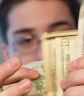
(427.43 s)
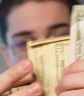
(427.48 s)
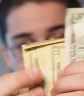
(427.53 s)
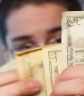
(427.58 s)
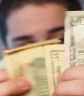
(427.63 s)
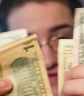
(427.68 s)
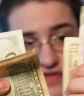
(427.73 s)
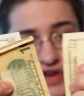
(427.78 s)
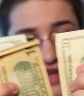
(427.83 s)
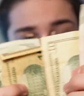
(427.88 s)

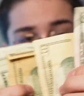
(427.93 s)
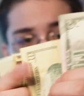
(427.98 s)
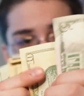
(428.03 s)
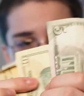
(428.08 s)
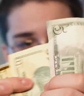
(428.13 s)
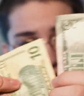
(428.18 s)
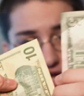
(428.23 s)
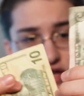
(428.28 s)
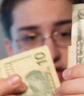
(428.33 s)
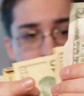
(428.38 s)
seventy,
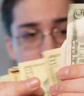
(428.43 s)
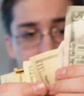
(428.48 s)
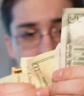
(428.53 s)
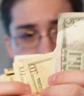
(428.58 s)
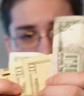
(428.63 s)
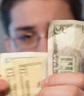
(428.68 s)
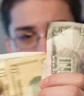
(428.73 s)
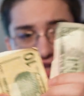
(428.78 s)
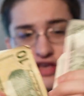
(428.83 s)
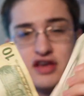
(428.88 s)
eighty,
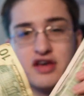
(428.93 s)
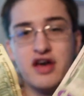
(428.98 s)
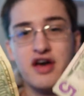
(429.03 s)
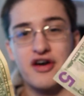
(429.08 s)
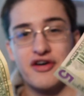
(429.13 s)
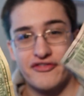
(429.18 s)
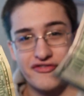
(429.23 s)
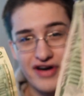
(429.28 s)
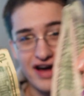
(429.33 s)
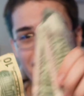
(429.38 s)
ninety,
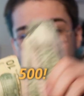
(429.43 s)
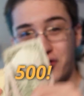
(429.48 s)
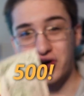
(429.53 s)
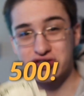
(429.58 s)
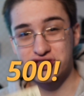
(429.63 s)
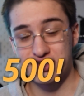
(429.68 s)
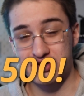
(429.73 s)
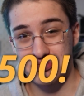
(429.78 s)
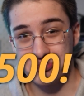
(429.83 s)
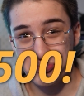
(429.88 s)
five
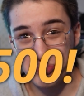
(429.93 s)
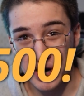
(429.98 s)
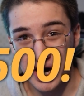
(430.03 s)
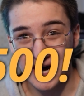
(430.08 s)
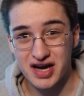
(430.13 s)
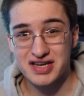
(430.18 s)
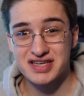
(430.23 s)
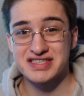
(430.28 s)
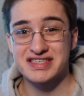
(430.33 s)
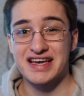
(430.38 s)
hundred
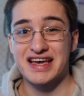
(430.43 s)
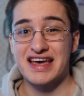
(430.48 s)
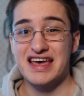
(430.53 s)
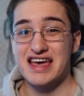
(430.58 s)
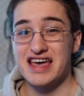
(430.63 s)
bucks.